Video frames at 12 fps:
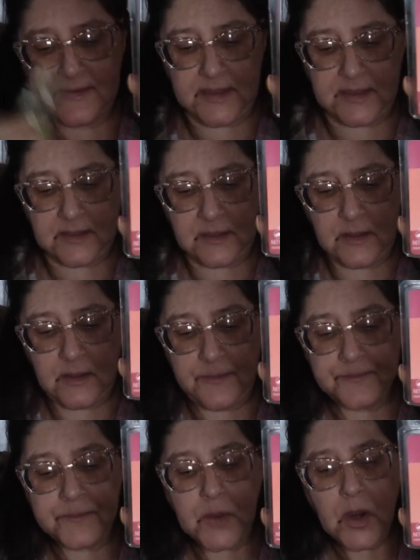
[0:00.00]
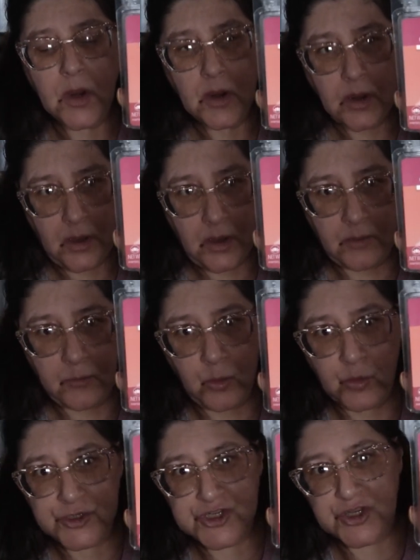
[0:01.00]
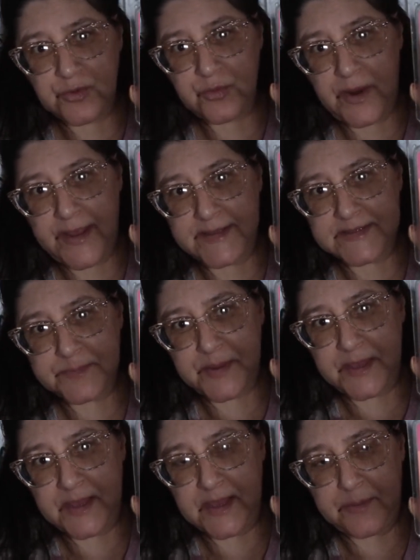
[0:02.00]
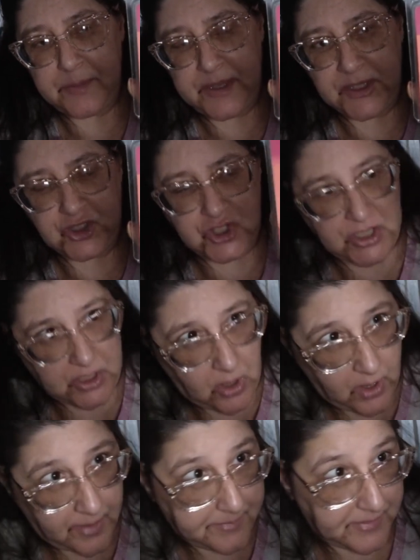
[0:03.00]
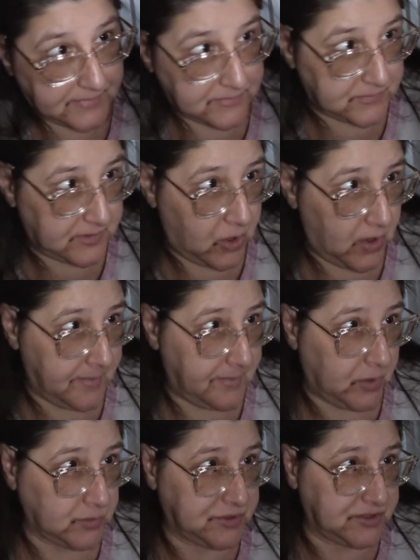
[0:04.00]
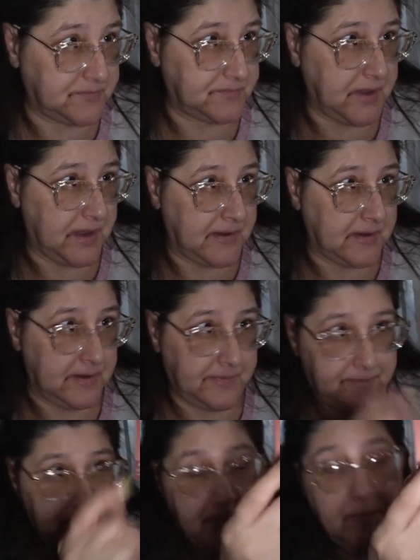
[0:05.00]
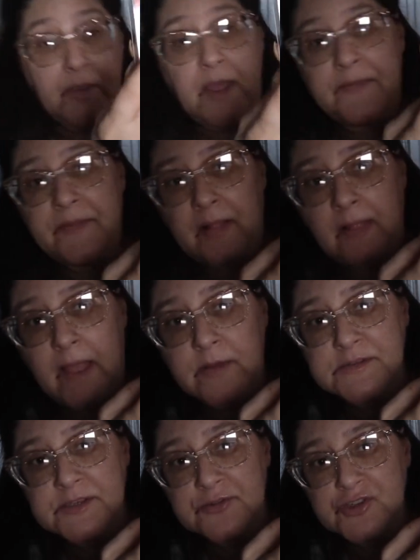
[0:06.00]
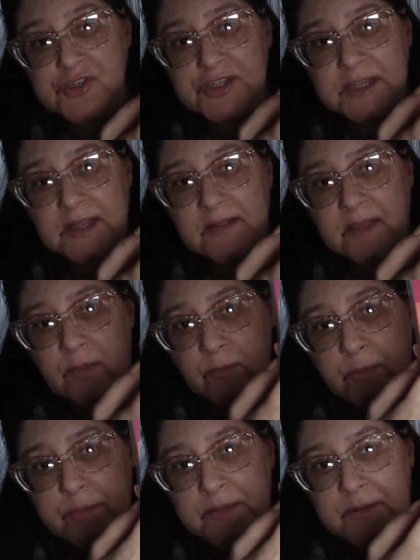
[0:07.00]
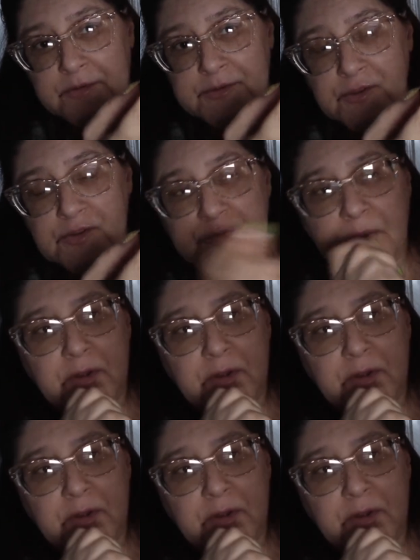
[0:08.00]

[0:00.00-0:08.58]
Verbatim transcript: is like the um, orangey reds, pinky peachy combo, combos. And we got the clouds here just like the other one. But there's those